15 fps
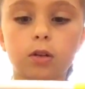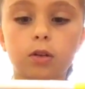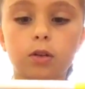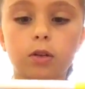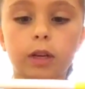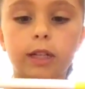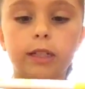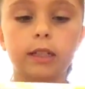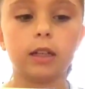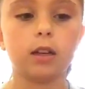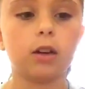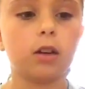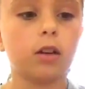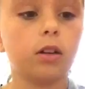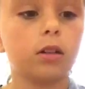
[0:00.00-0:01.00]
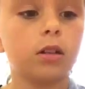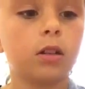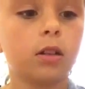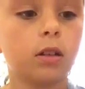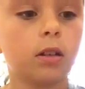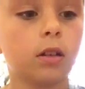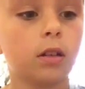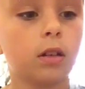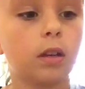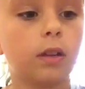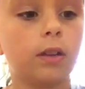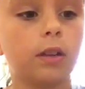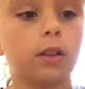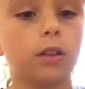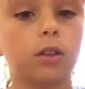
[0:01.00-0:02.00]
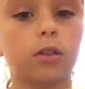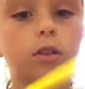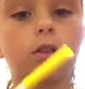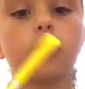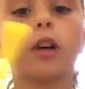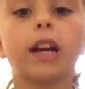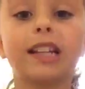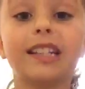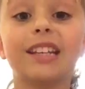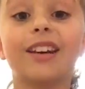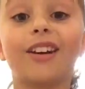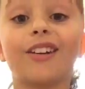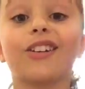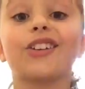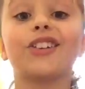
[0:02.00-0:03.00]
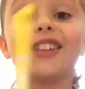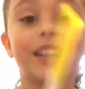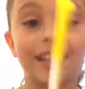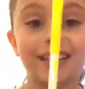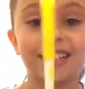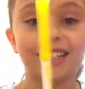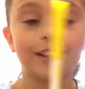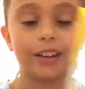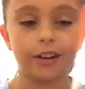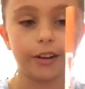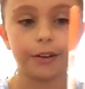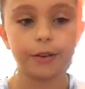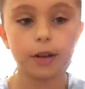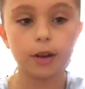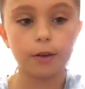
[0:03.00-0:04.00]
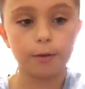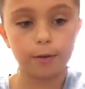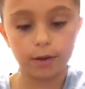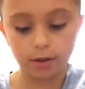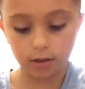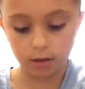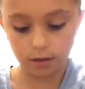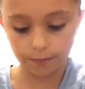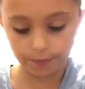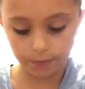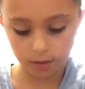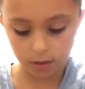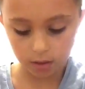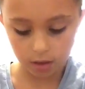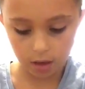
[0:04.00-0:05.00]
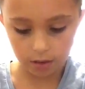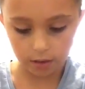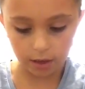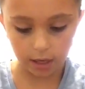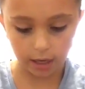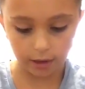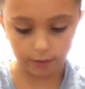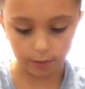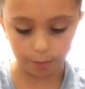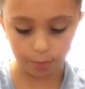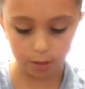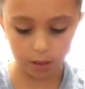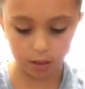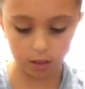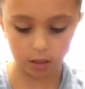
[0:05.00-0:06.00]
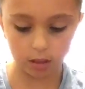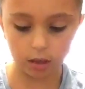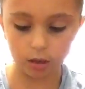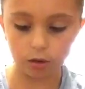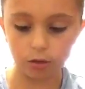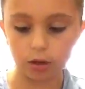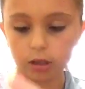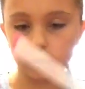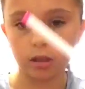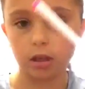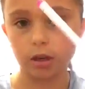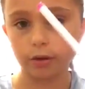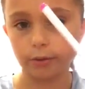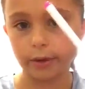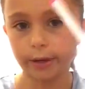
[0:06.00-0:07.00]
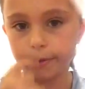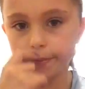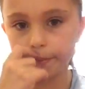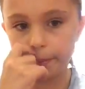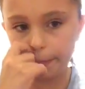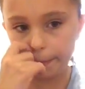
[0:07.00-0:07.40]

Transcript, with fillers: crazy art this is Crazy Art, Crazy Art ones. Then I have a pink Crazy Art one.